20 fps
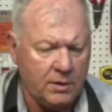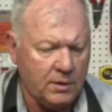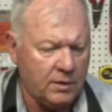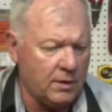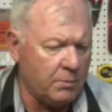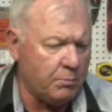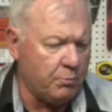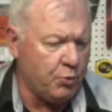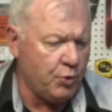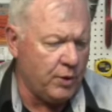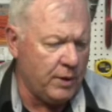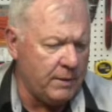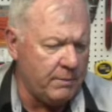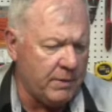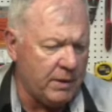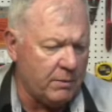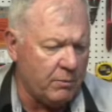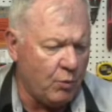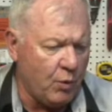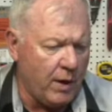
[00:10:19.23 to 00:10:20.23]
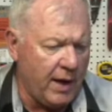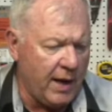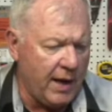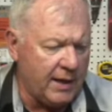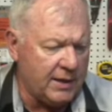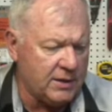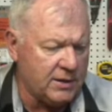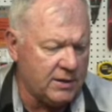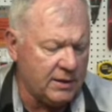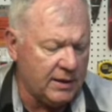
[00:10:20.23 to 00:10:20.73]
the premium
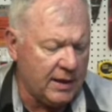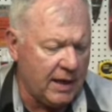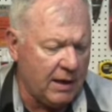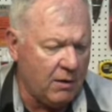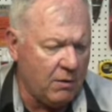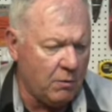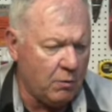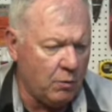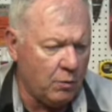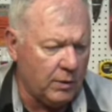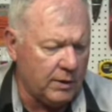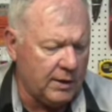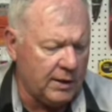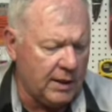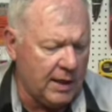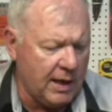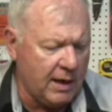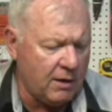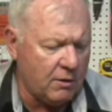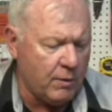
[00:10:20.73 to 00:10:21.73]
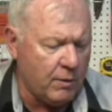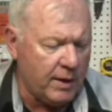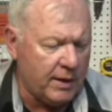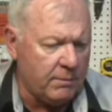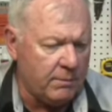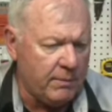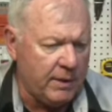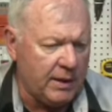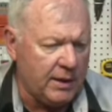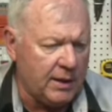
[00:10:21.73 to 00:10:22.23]
wax. Now, what they are
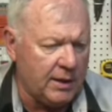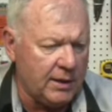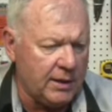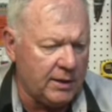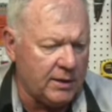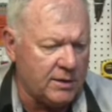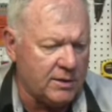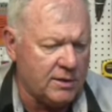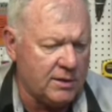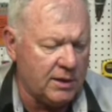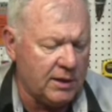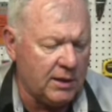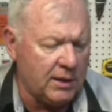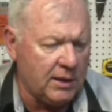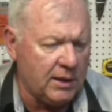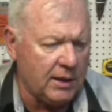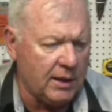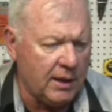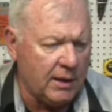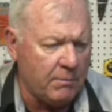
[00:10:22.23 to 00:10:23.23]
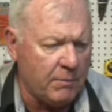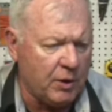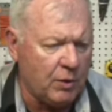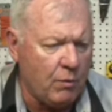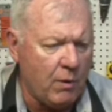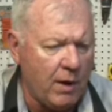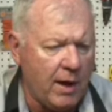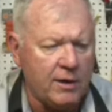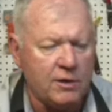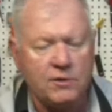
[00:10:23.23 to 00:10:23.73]
recommending is the
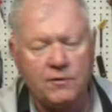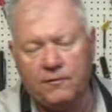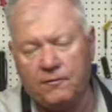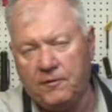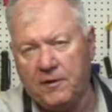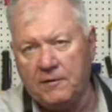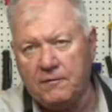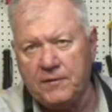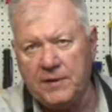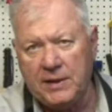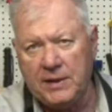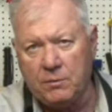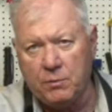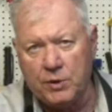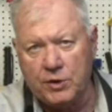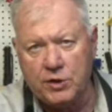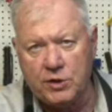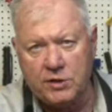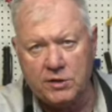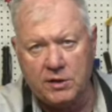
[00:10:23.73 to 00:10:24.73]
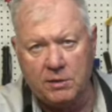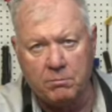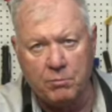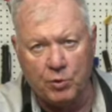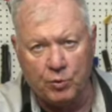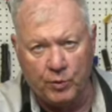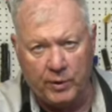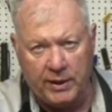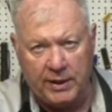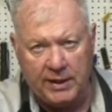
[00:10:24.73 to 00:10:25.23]
Meguiar's 50, which is the
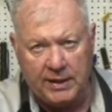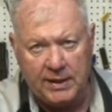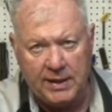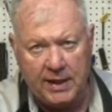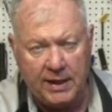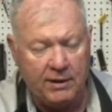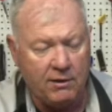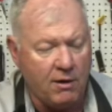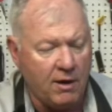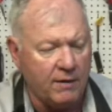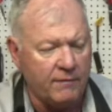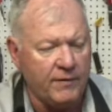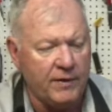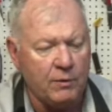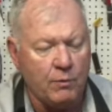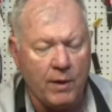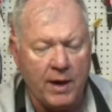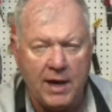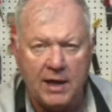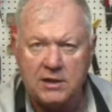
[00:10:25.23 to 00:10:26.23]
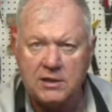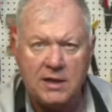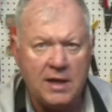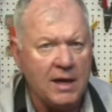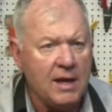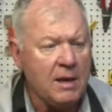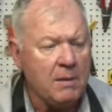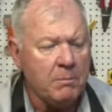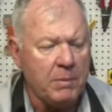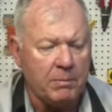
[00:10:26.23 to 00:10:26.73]
marine and RV wax.
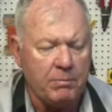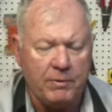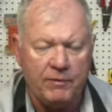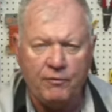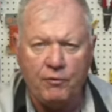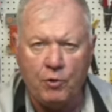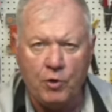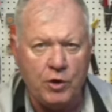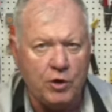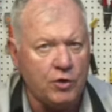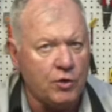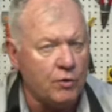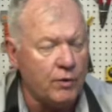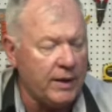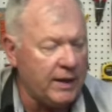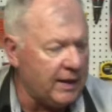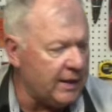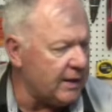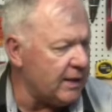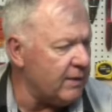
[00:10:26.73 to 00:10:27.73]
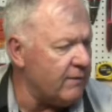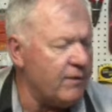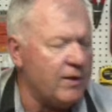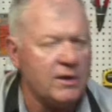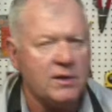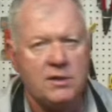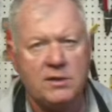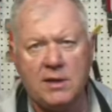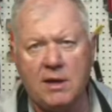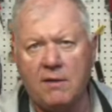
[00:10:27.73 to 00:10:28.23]
But before you do any of
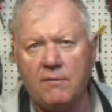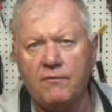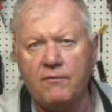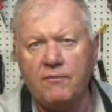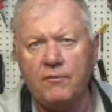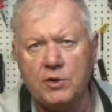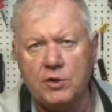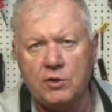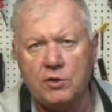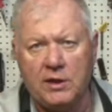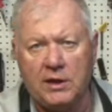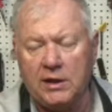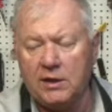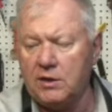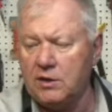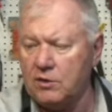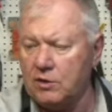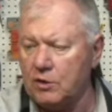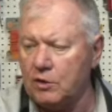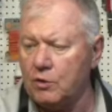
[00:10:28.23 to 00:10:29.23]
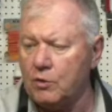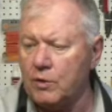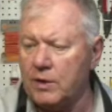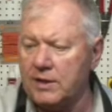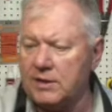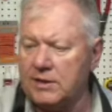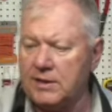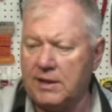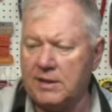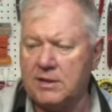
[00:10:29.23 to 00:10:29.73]
this stuff, what you need to do
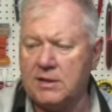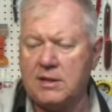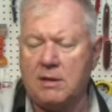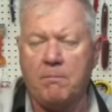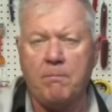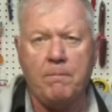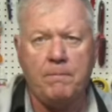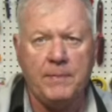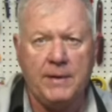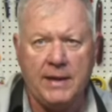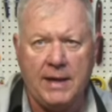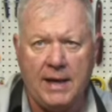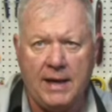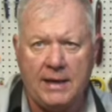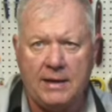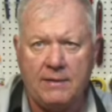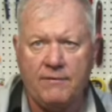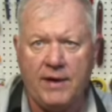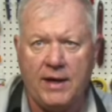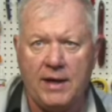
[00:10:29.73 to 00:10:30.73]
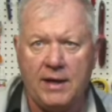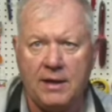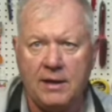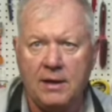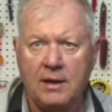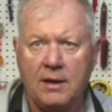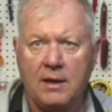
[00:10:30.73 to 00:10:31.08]
is get some kind of a,